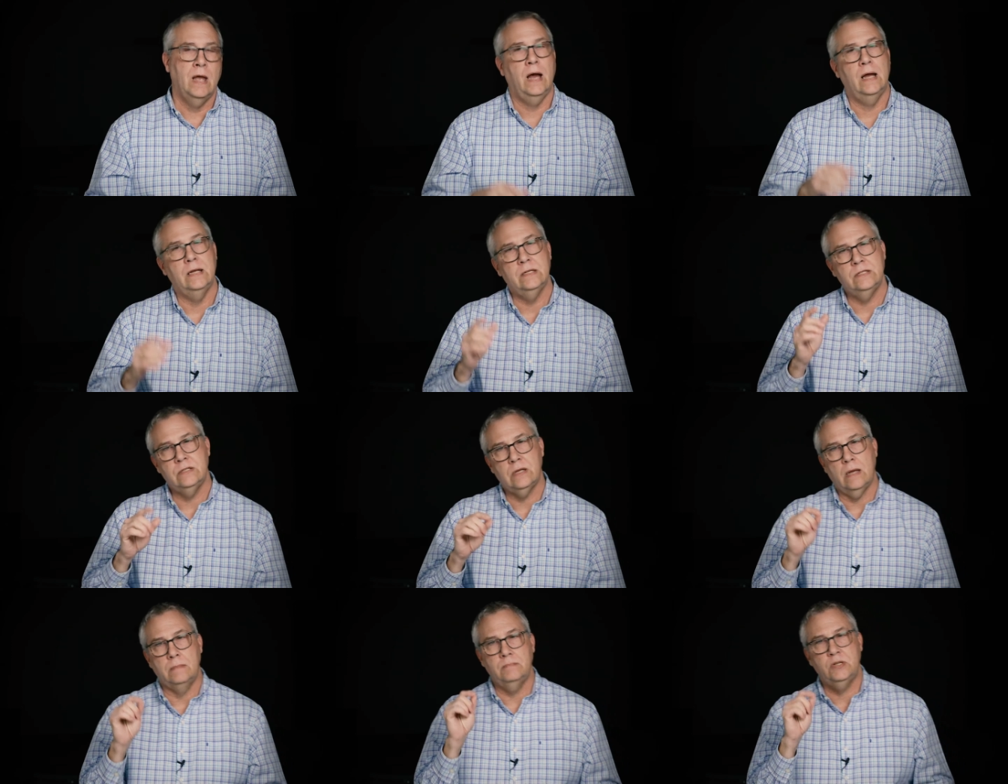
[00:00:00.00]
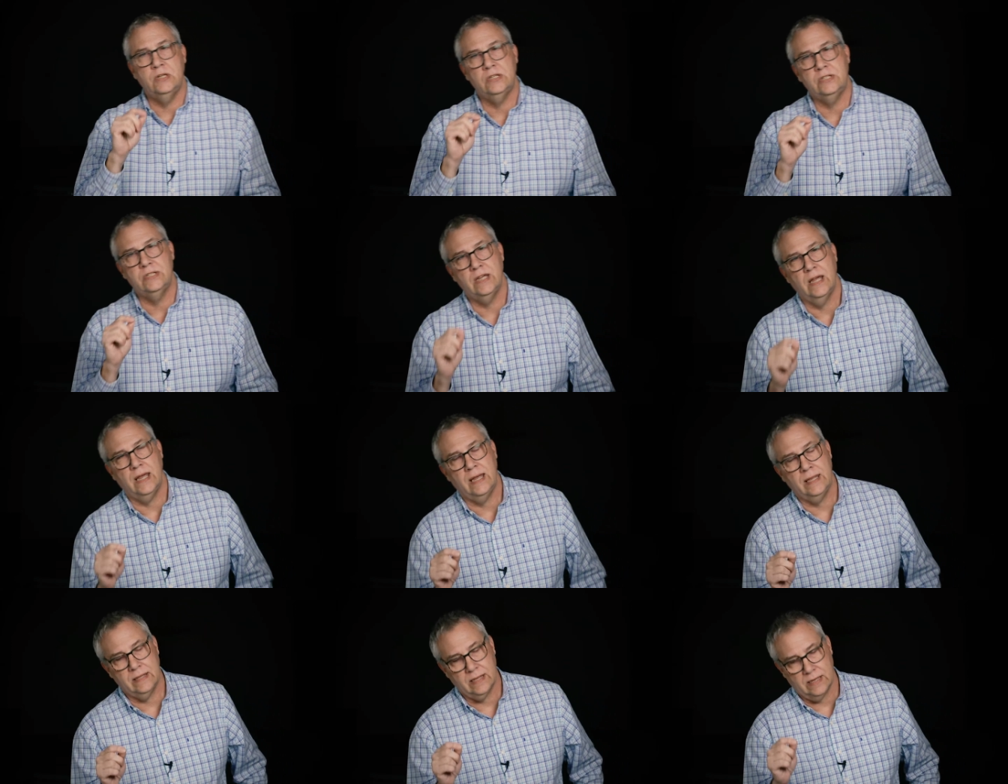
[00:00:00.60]
I just, I'm just
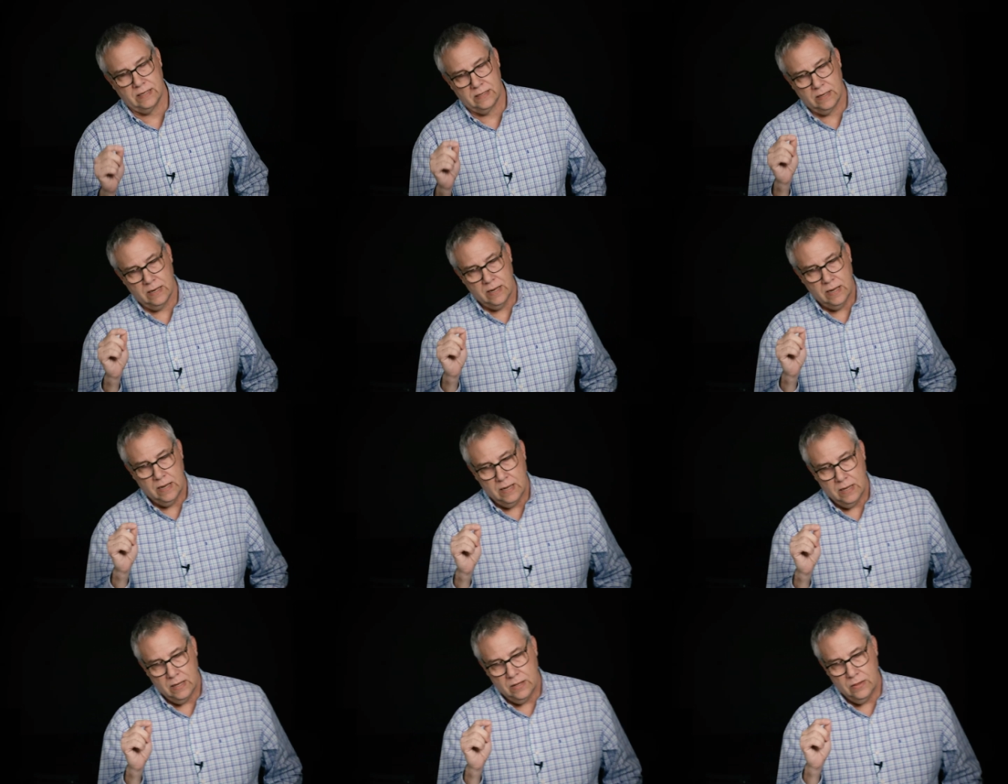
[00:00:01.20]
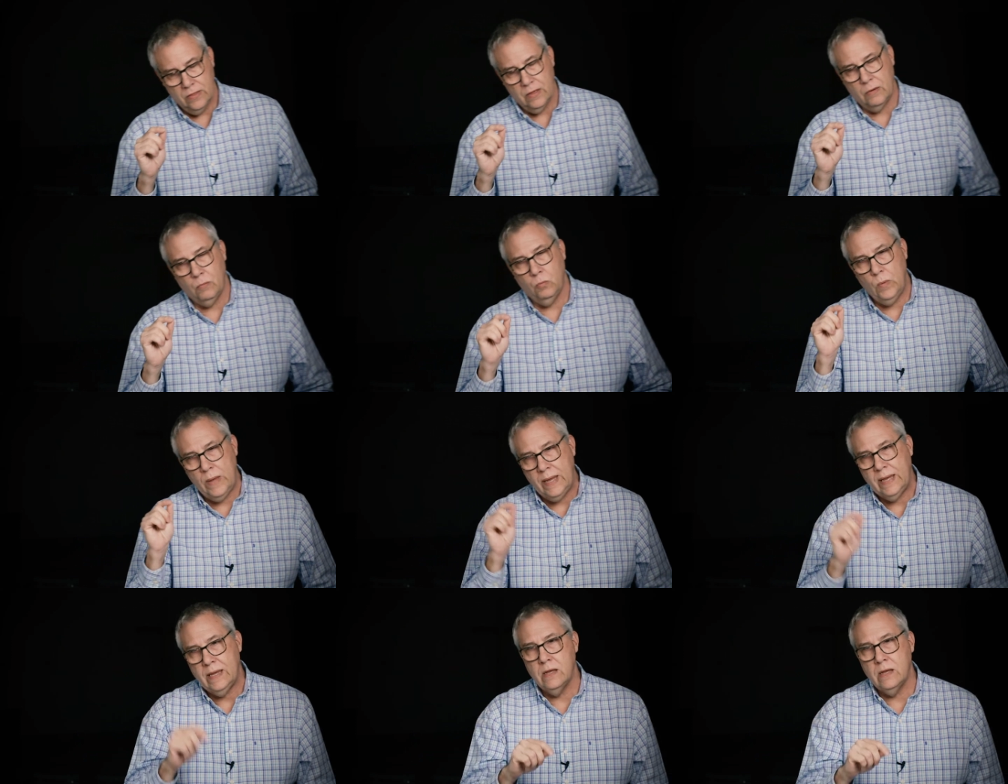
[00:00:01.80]
saying that, that we